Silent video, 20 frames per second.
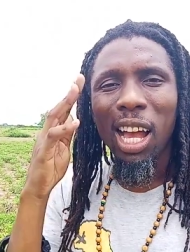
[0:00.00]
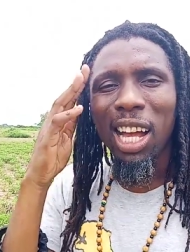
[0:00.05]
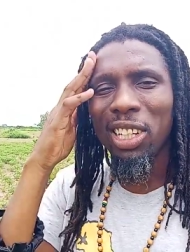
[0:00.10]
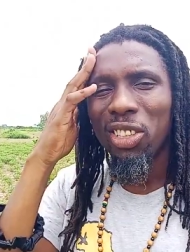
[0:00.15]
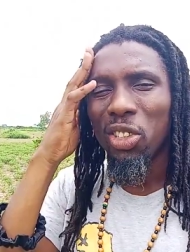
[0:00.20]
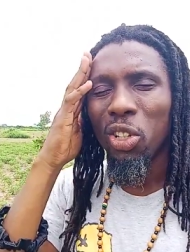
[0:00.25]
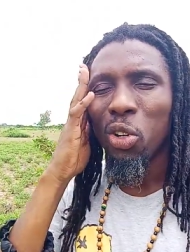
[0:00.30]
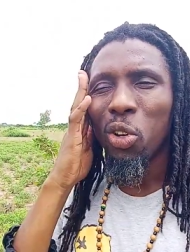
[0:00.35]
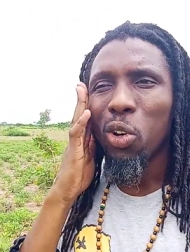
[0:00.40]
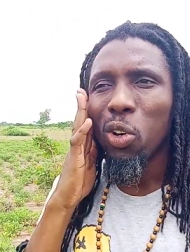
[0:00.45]

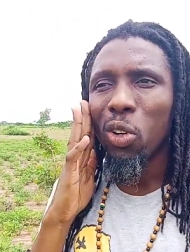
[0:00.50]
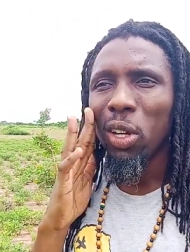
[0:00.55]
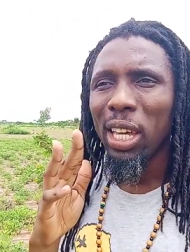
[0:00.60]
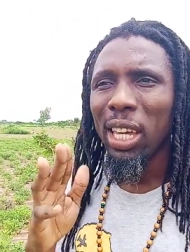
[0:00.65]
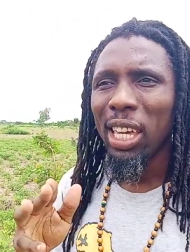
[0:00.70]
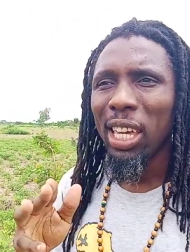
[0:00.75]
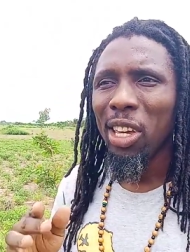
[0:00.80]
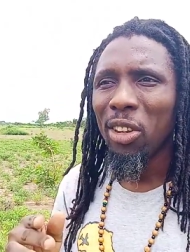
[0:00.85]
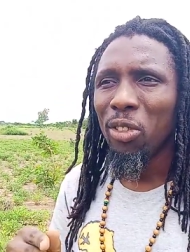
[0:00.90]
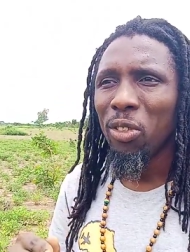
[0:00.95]
And so
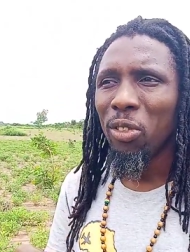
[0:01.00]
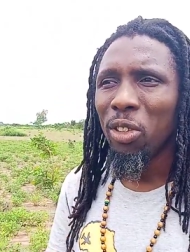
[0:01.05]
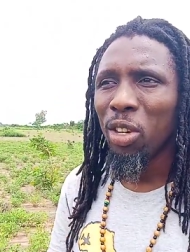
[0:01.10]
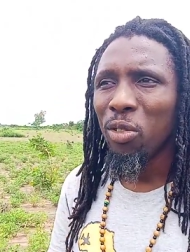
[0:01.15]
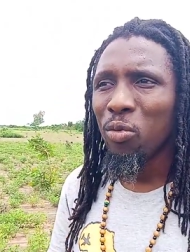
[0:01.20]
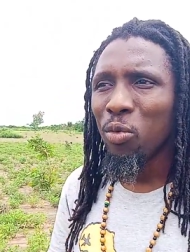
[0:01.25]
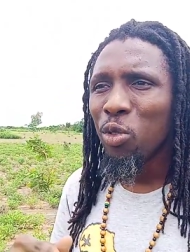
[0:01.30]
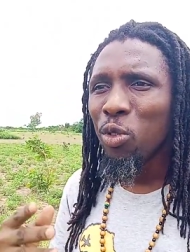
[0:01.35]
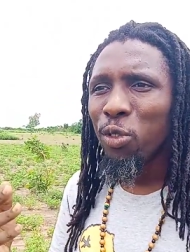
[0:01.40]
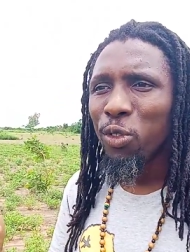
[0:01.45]

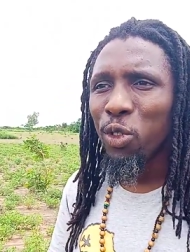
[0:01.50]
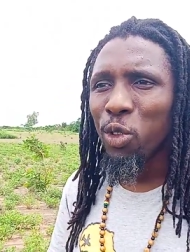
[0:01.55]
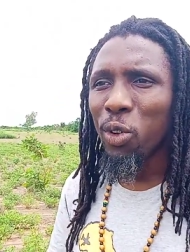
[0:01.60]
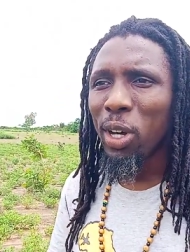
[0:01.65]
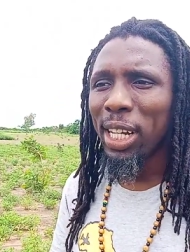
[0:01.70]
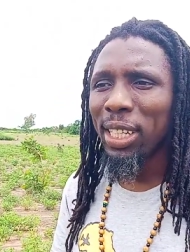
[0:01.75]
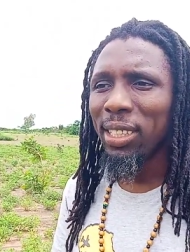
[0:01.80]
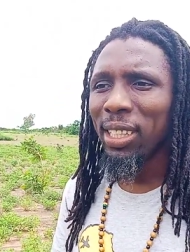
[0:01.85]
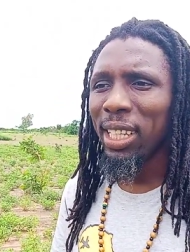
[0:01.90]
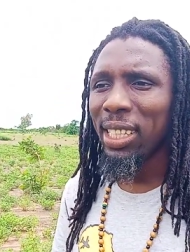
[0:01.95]
you move
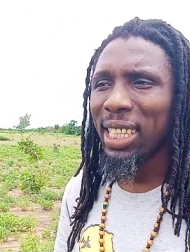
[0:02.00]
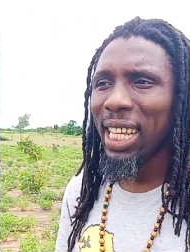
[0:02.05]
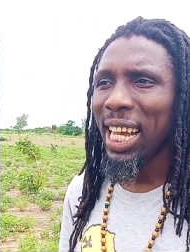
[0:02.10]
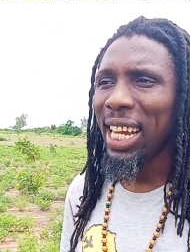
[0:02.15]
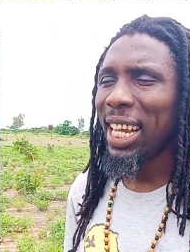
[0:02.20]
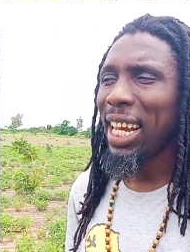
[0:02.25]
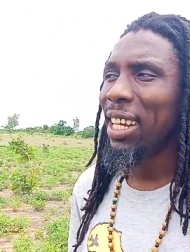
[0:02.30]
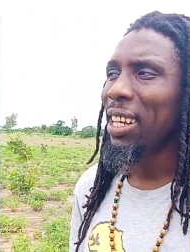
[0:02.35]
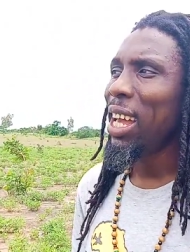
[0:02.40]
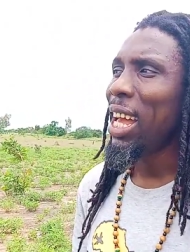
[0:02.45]
towards things
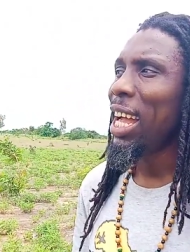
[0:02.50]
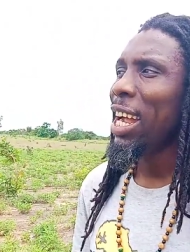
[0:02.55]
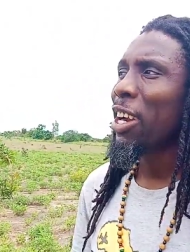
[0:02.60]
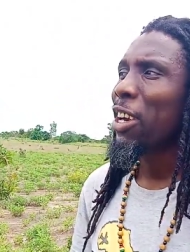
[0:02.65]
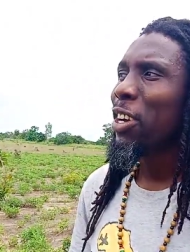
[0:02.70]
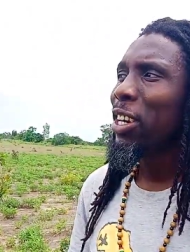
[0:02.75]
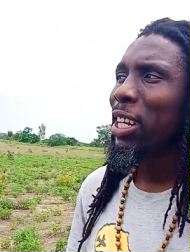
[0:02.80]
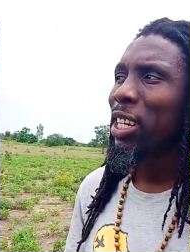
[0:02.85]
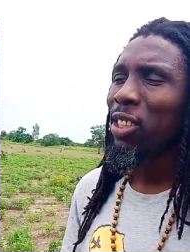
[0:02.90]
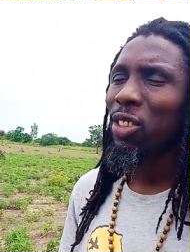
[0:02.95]
like that. I
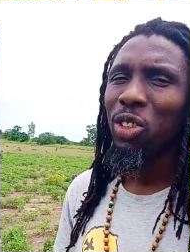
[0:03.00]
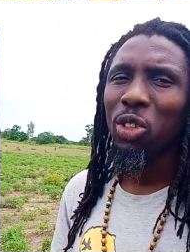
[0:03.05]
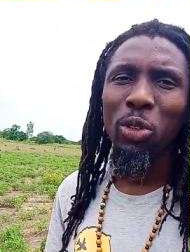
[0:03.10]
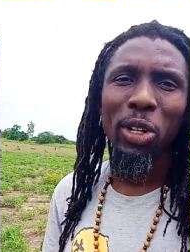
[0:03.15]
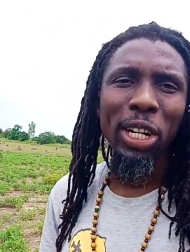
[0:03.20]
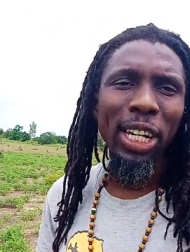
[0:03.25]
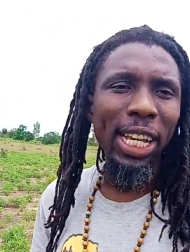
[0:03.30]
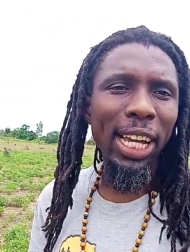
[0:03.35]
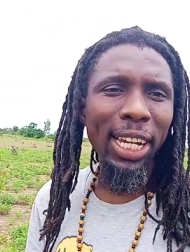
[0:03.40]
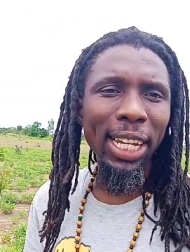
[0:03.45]
heard a
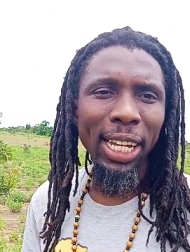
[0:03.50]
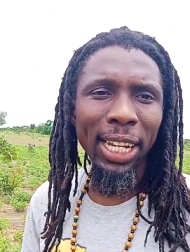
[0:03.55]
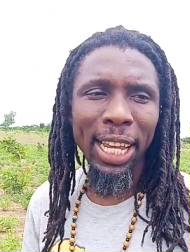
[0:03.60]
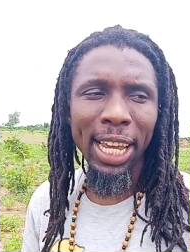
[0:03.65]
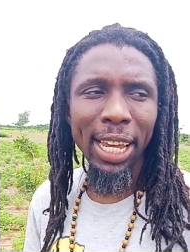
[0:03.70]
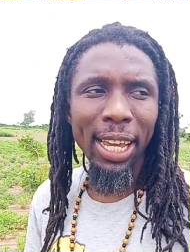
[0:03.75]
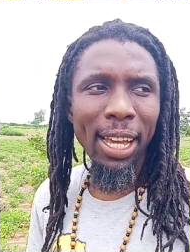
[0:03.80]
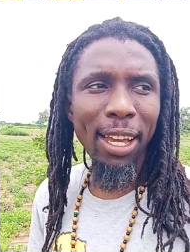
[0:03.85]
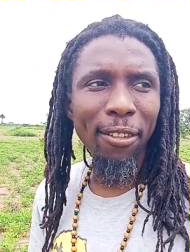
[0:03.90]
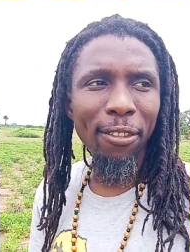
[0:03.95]
story the other
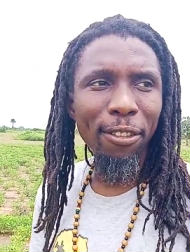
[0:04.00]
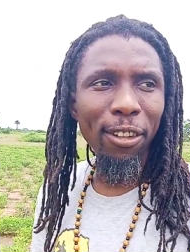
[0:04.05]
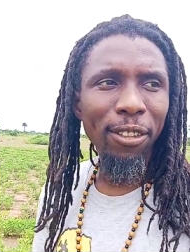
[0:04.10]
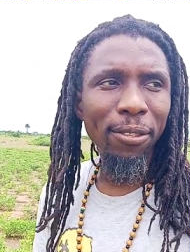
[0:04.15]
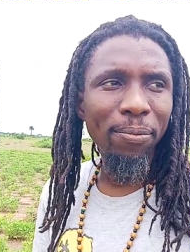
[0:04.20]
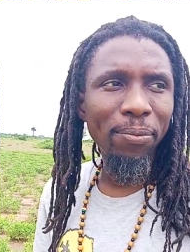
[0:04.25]
day of